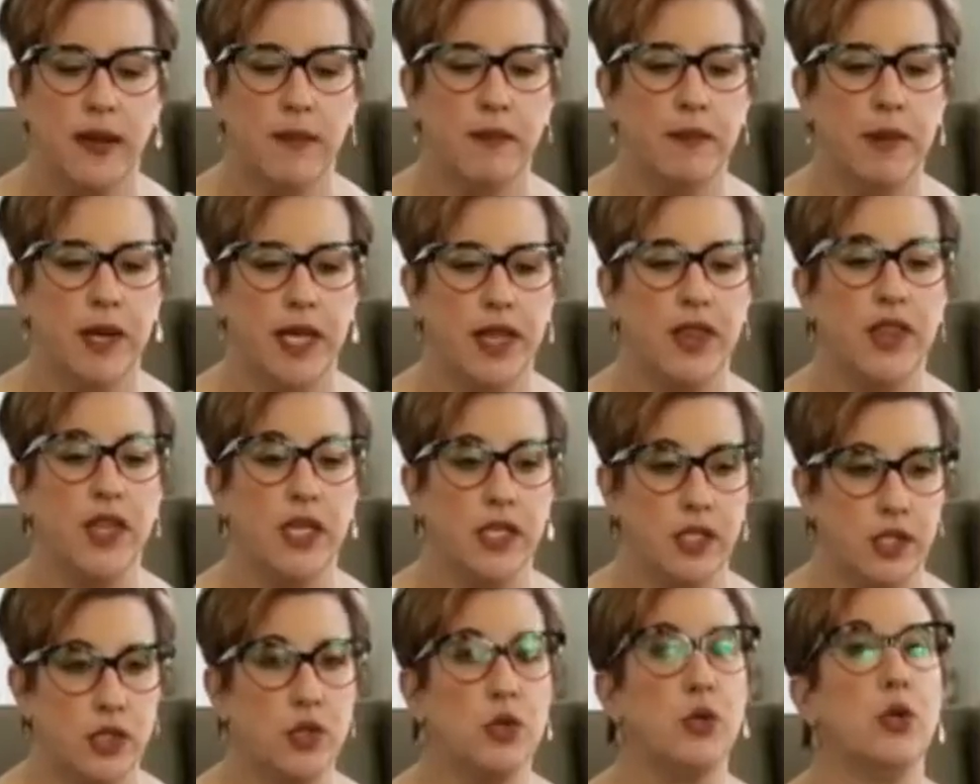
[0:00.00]
But
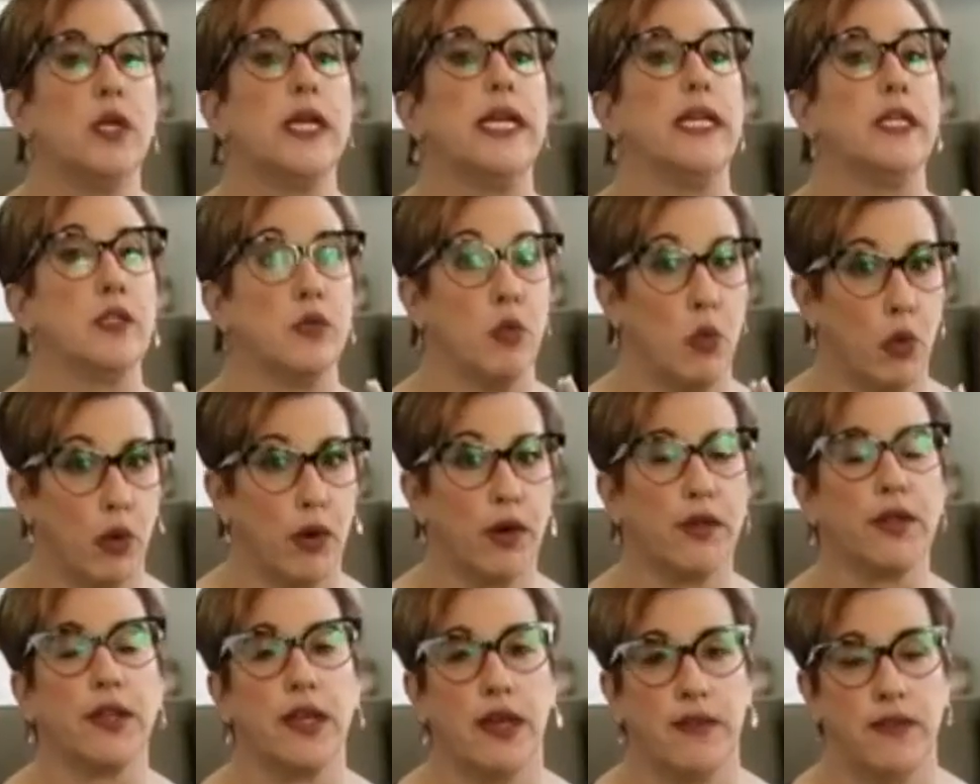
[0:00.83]
this tool is
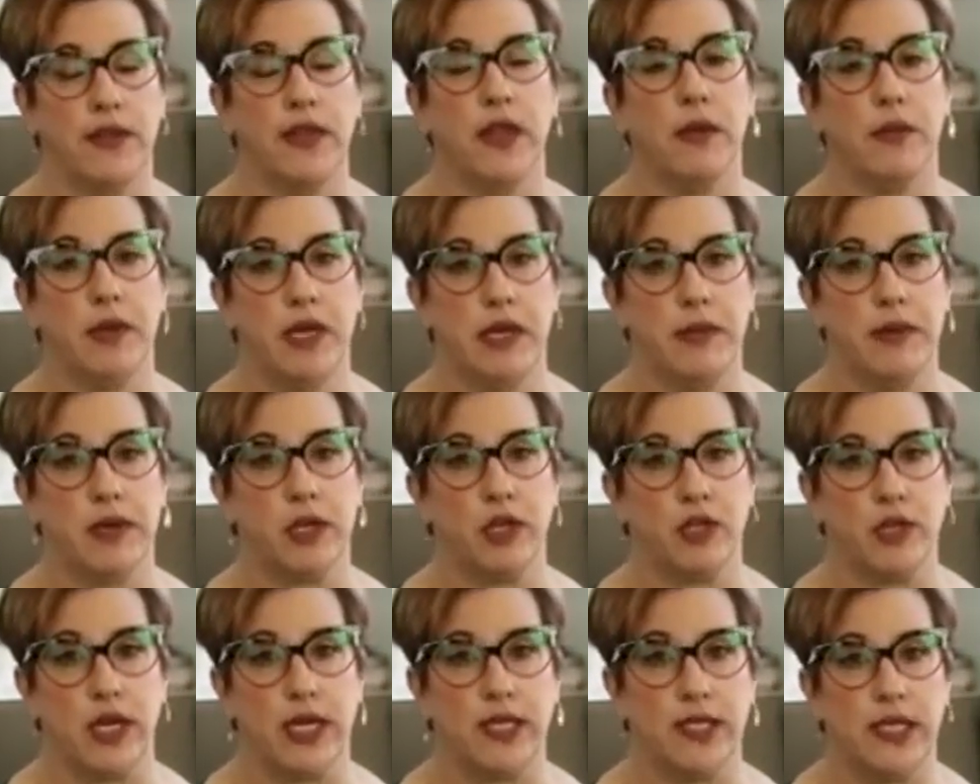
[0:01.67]
worth giving them an email
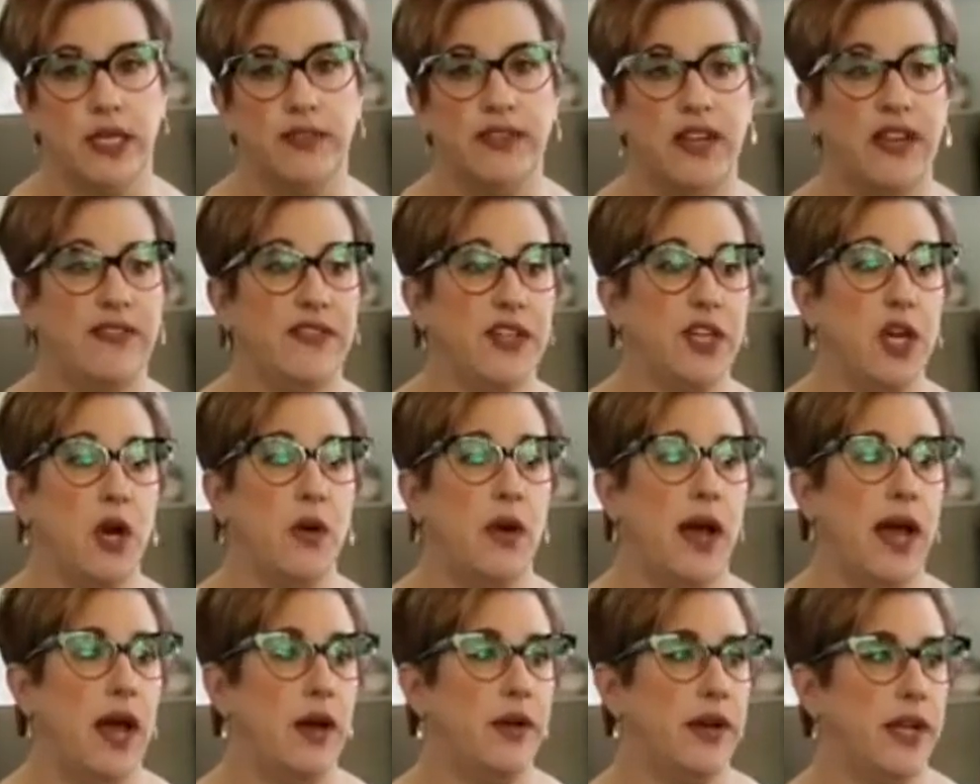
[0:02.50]
address. Even if you have to go
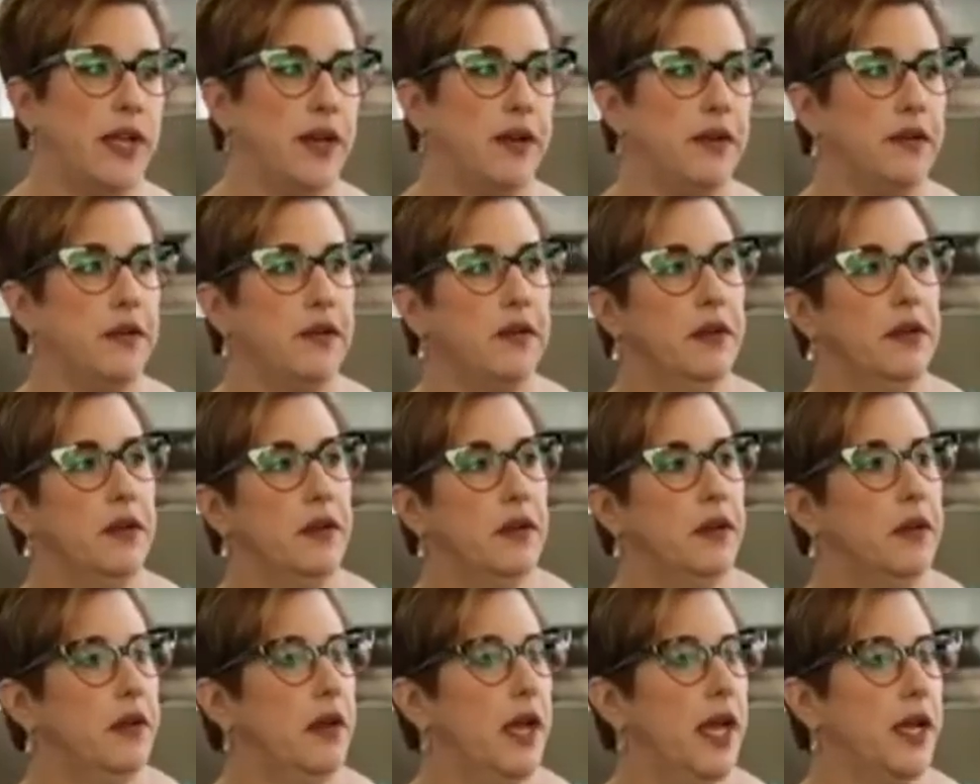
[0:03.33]
out and,
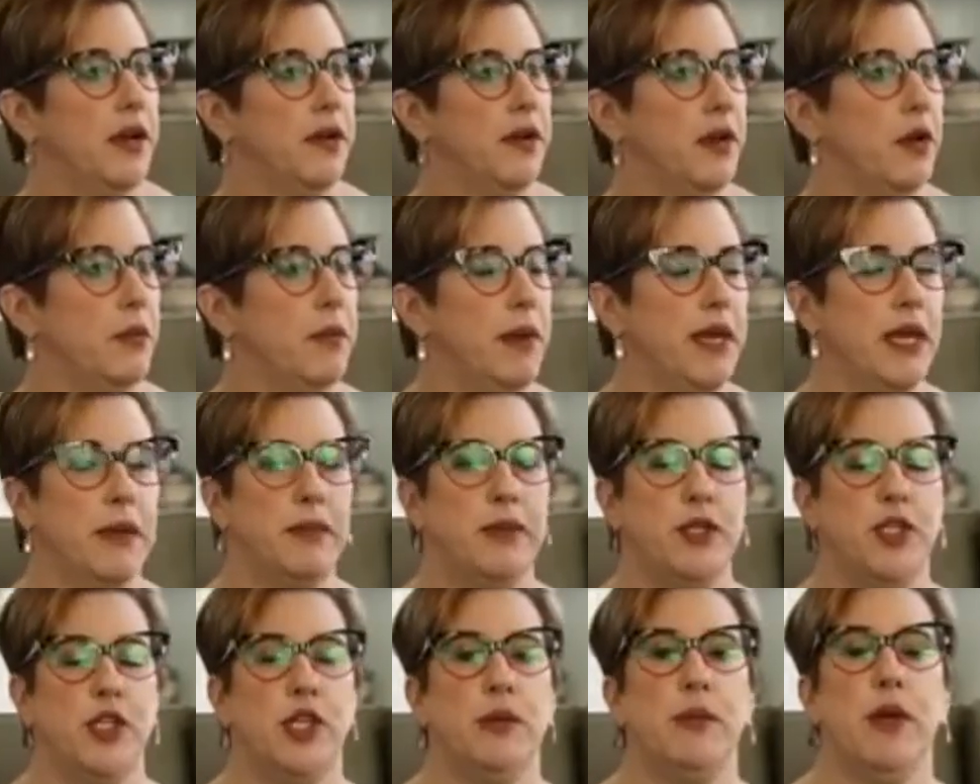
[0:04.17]
I don't know, make up
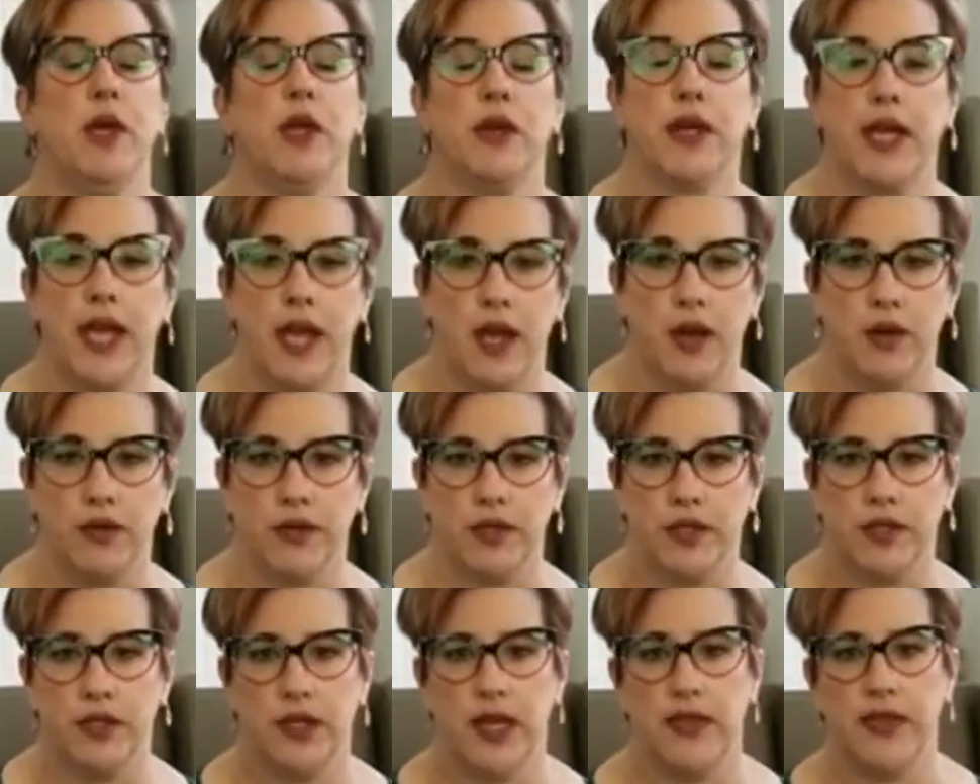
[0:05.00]
a Gmail
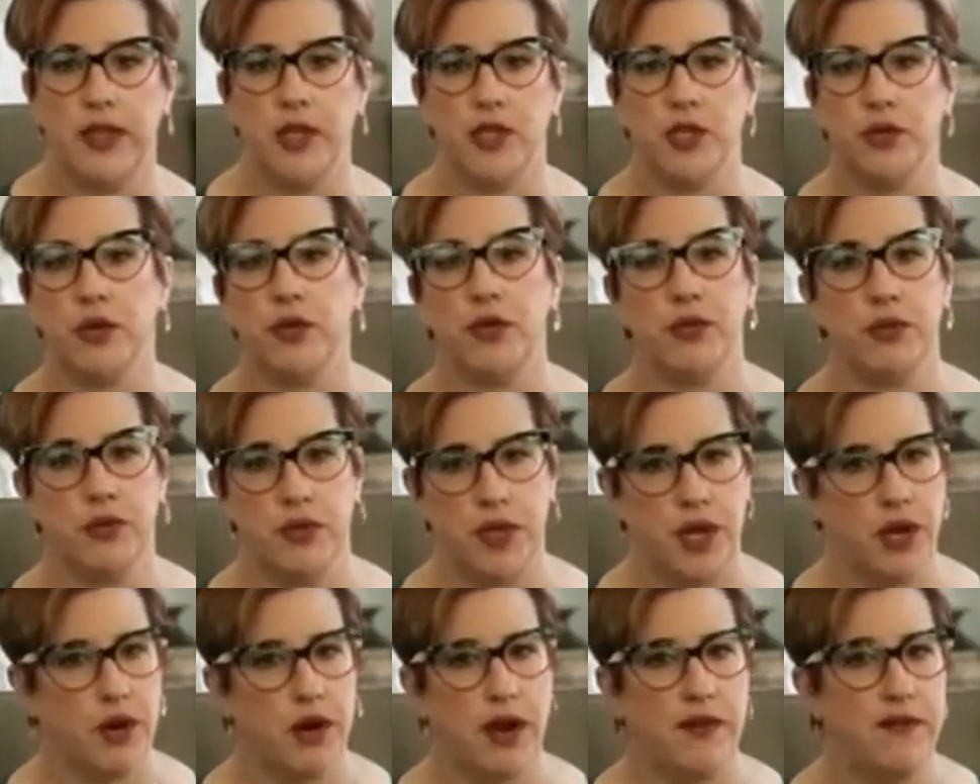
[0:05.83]
account and then do it through
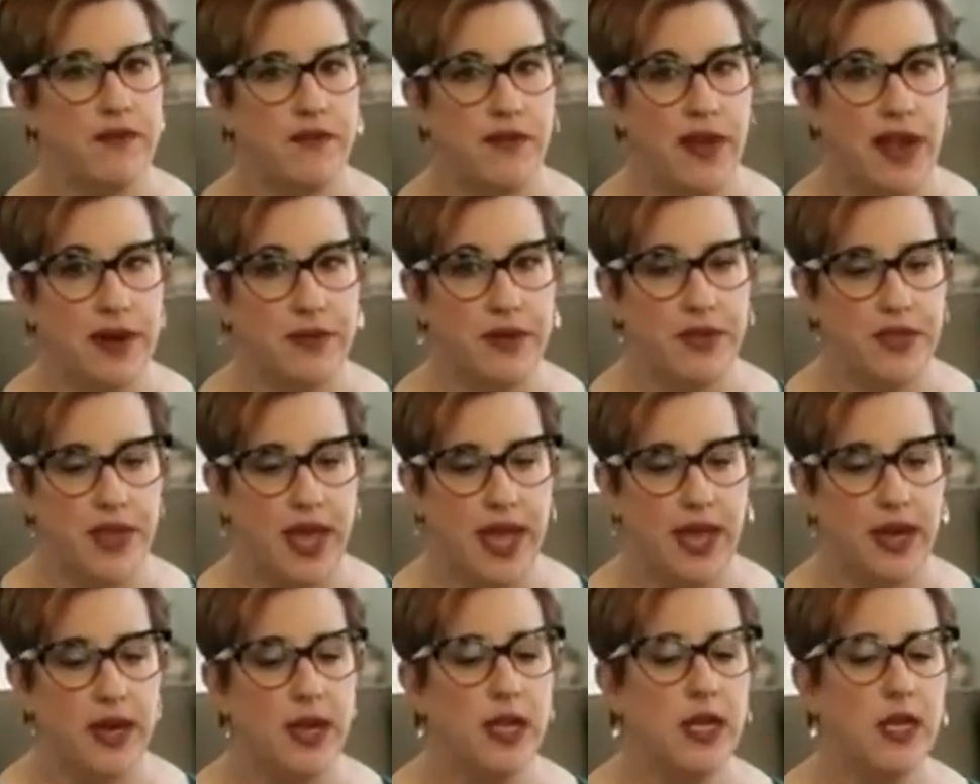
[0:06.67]
there. I'm fine with
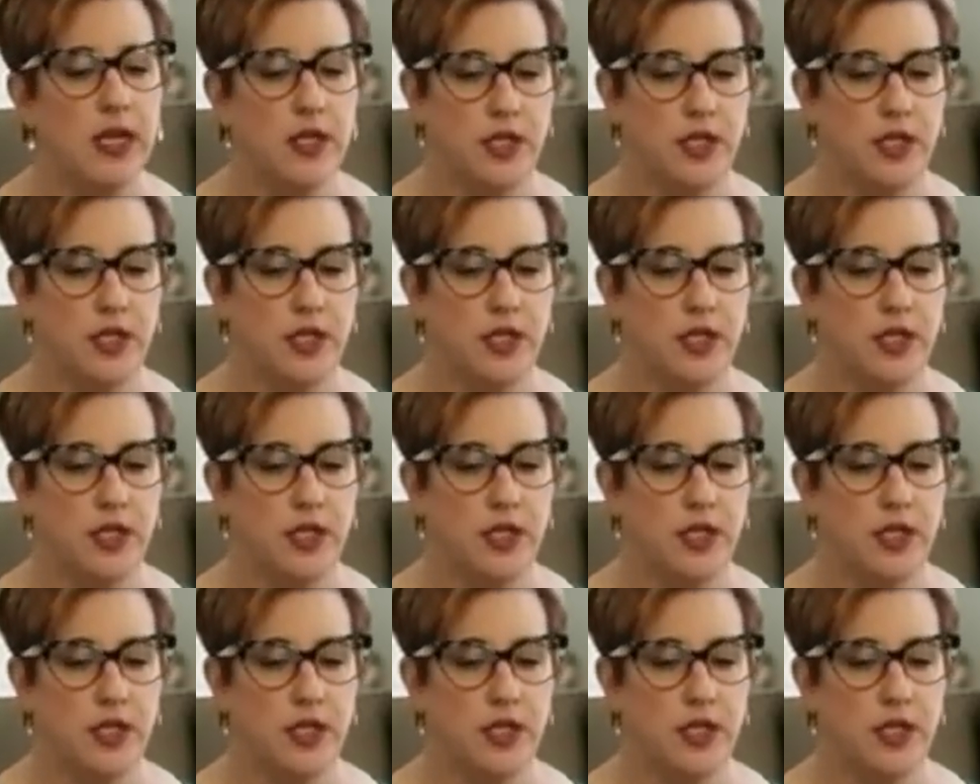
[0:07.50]
that.